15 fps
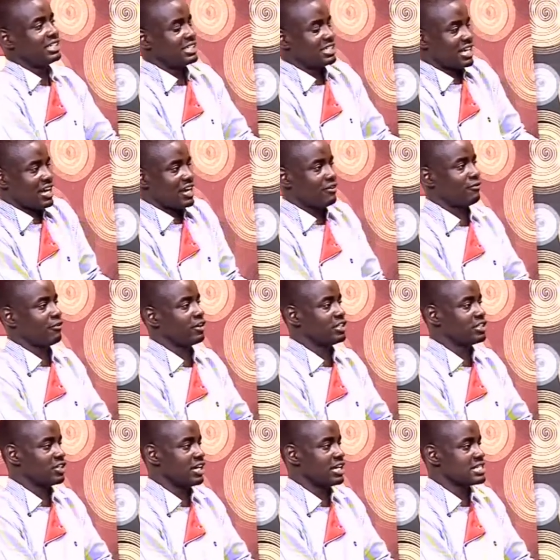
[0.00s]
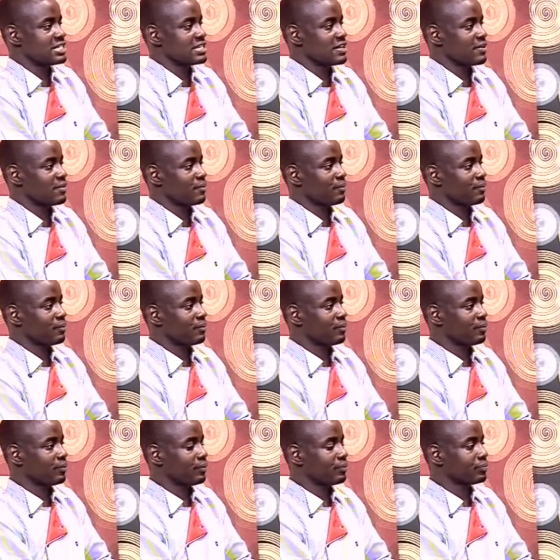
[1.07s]
desire for it. Okay, okay.
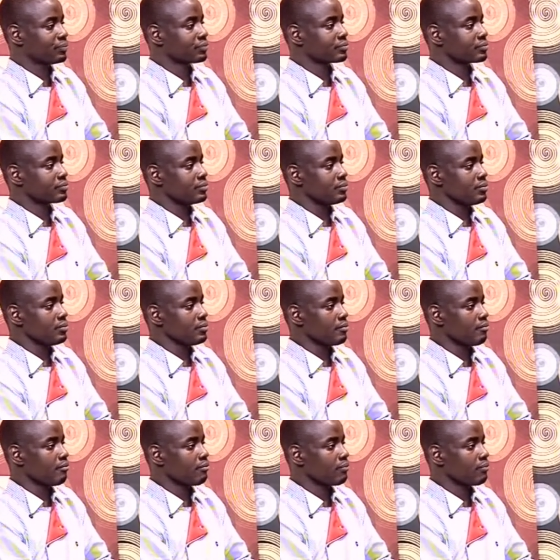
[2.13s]
Just, just, just to